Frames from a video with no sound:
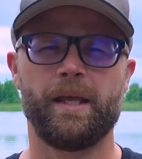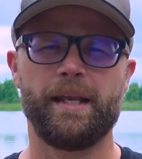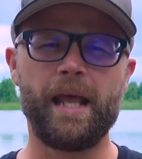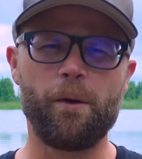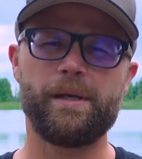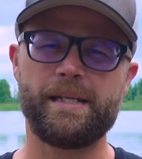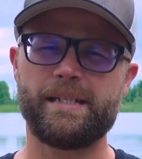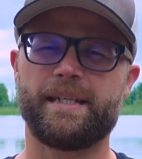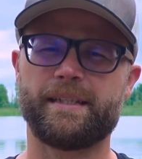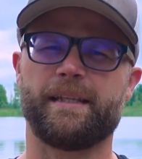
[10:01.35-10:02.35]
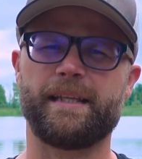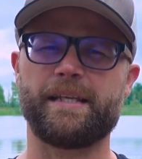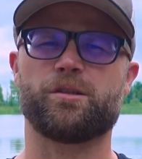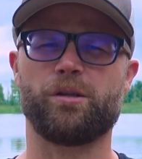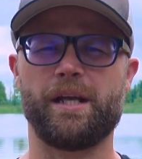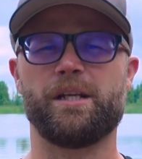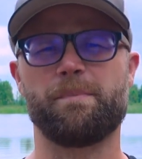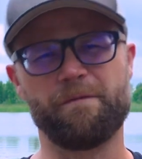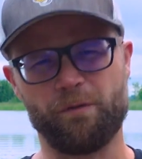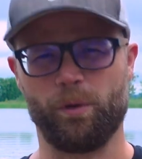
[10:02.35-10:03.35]
Now we need to get the laser lined up
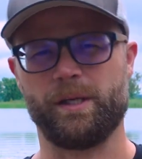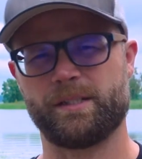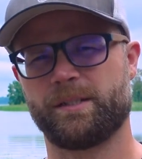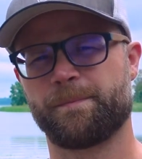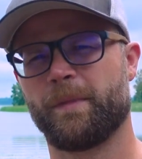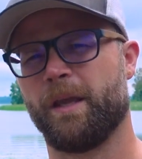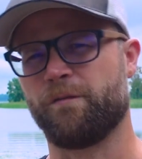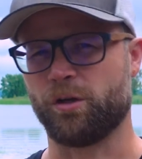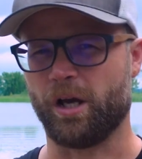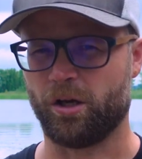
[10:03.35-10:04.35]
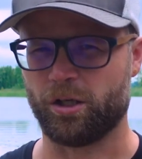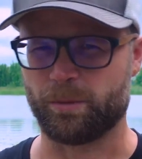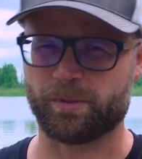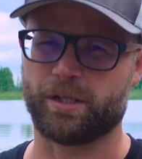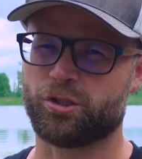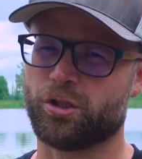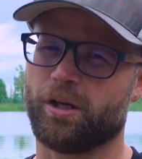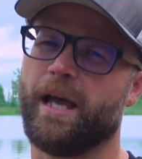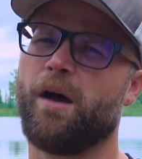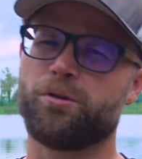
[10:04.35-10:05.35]
and focused. If you're not 100% sure on
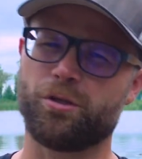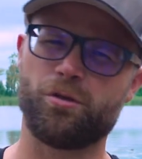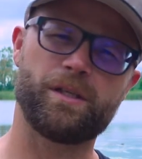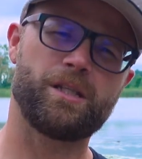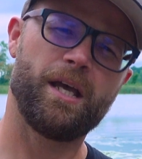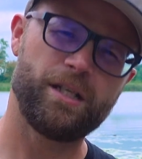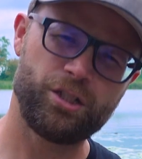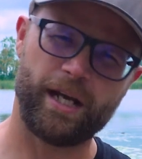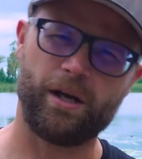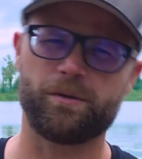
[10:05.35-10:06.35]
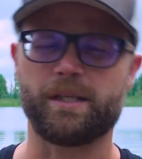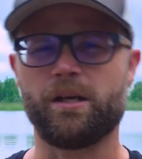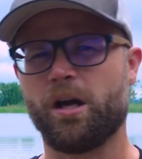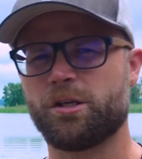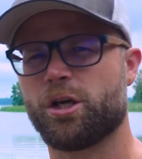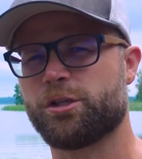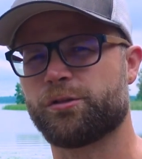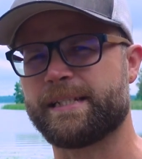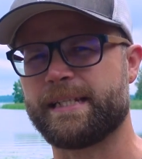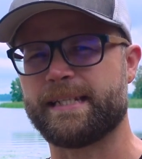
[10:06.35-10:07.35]
how to do this, check out the Cottage
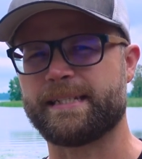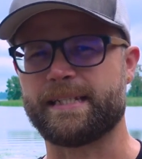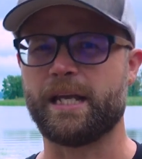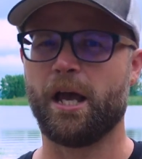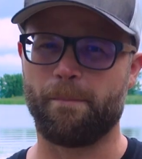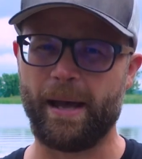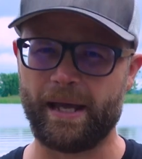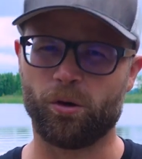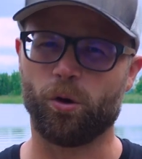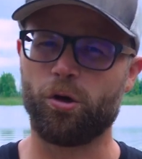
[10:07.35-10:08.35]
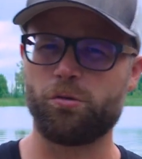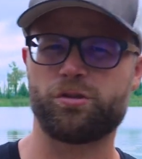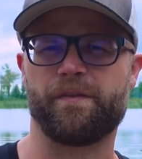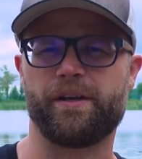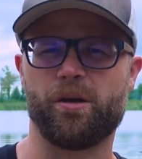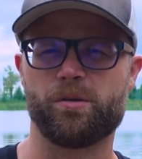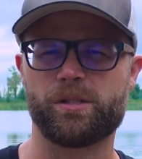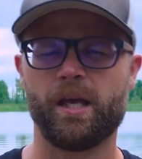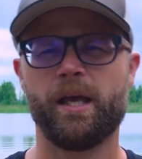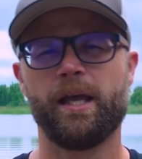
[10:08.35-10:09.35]
Country CNC bat or coaster videos.
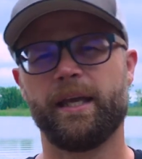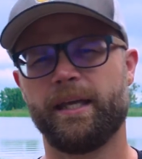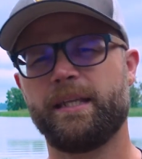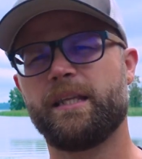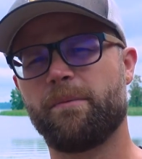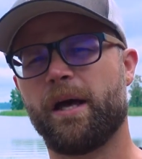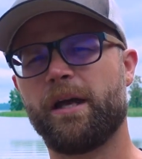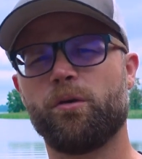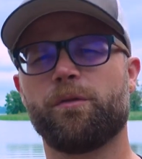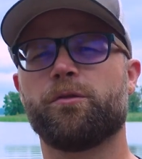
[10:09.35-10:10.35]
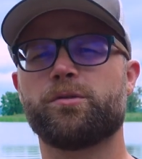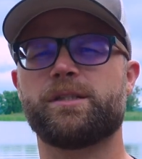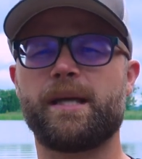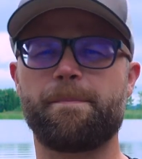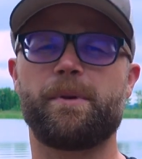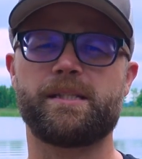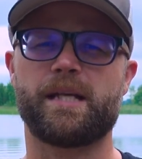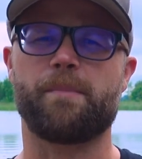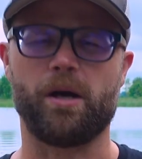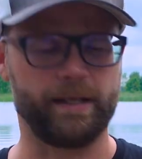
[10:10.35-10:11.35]
In them, I go through step by
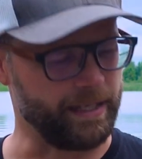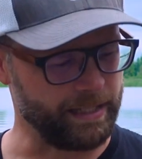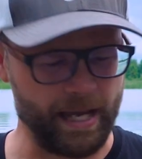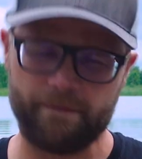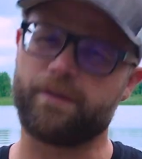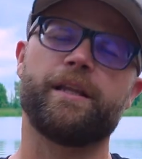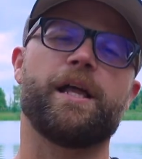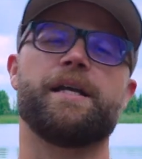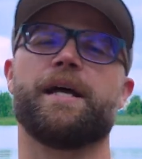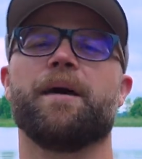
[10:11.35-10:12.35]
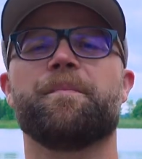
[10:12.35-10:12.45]
step on getting everything lined up.